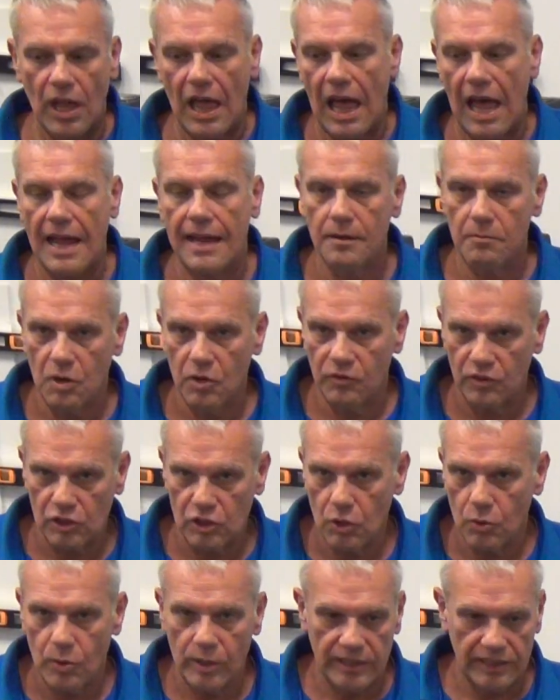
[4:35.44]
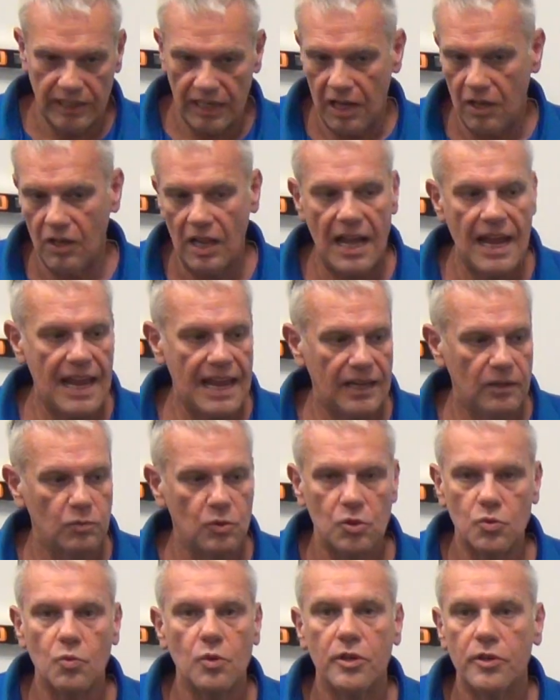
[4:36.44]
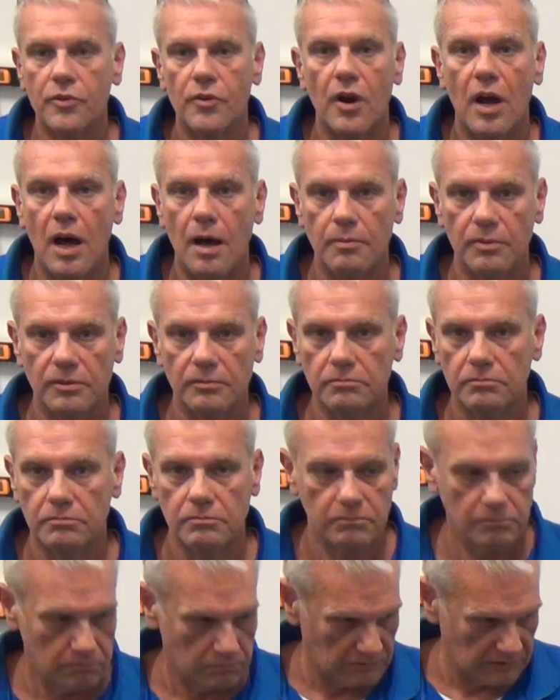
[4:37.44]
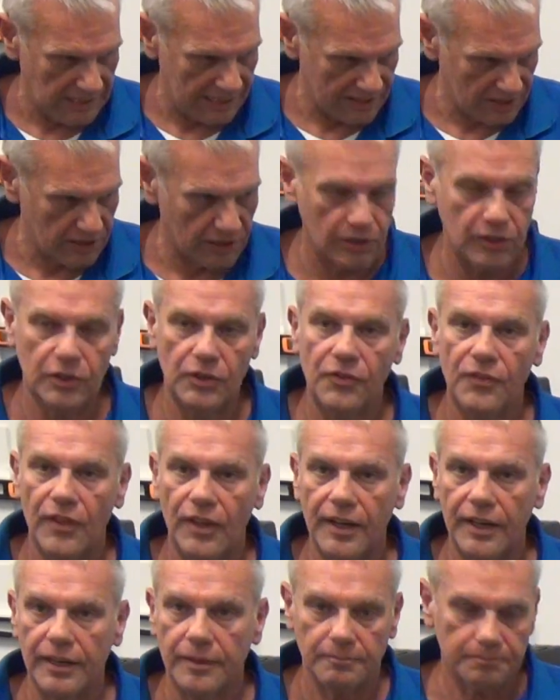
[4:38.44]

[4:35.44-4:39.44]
I am overjoyed that all I had was 1 drop. That's a good thing.